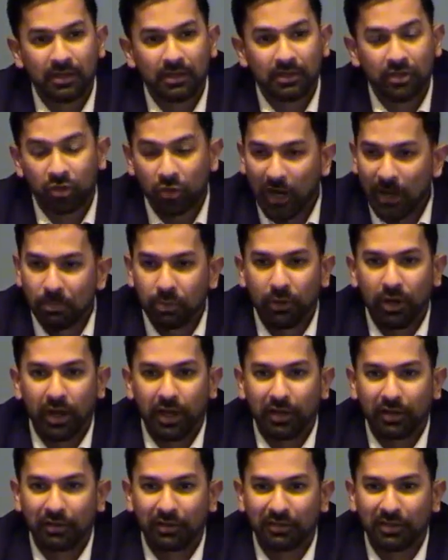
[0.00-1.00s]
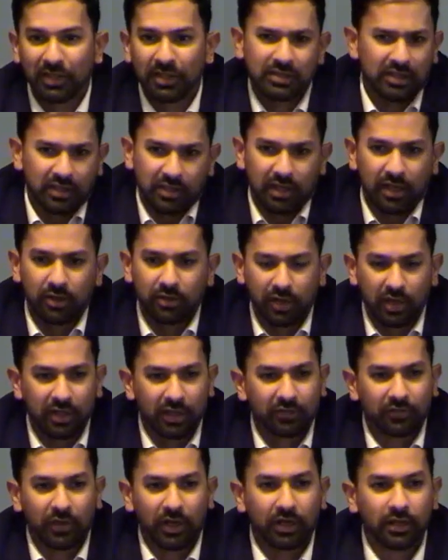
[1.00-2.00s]
So I pray. He's like, yeah, okay,
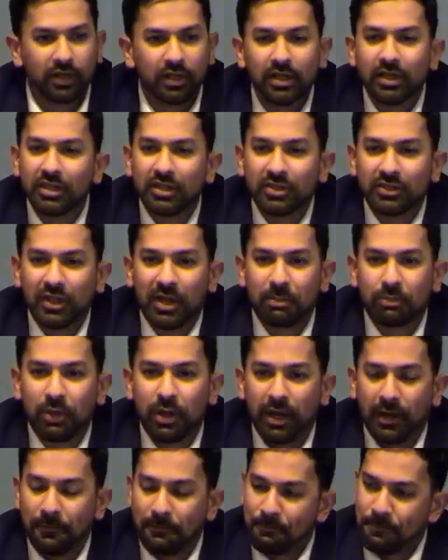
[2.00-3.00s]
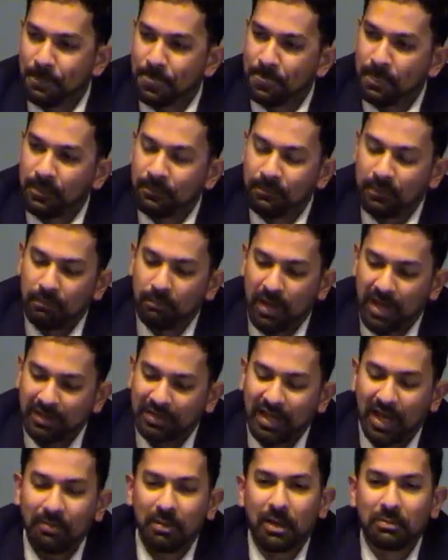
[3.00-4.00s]
that's fine. So I pray. By the
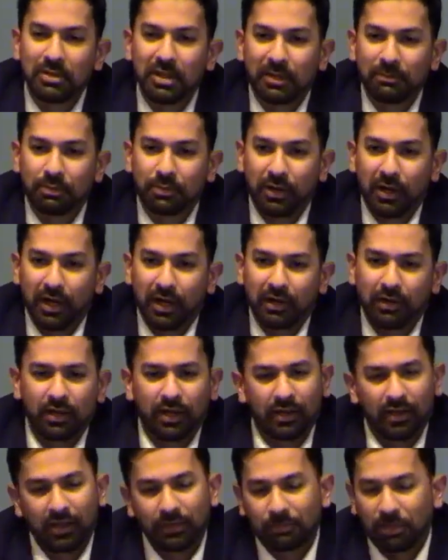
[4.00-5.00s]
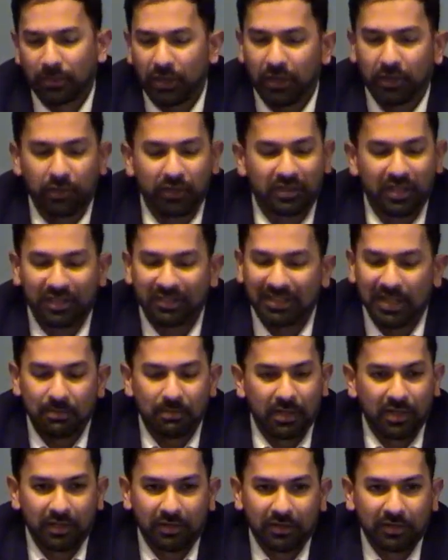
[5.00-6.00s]
time I'm done praying, and prayer only takes 10
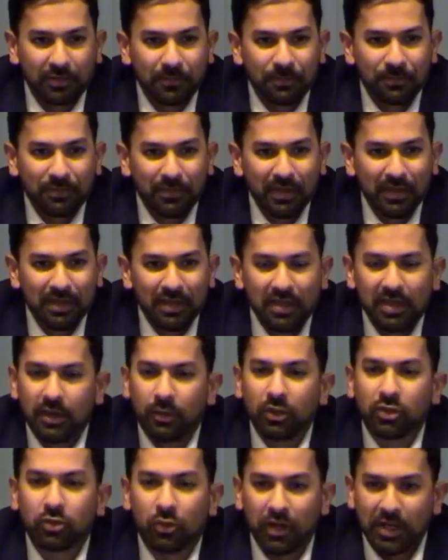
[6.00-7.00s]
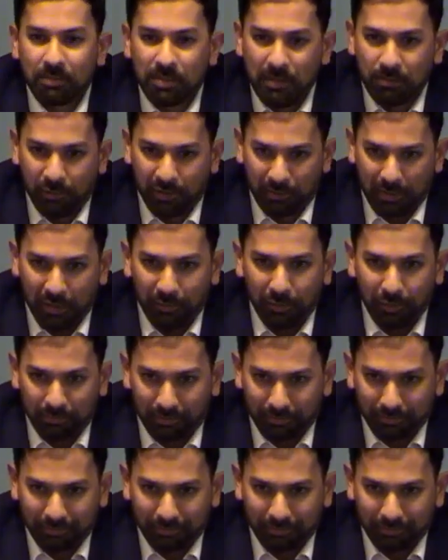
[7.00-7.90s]
minutes, there were 20 people in my room.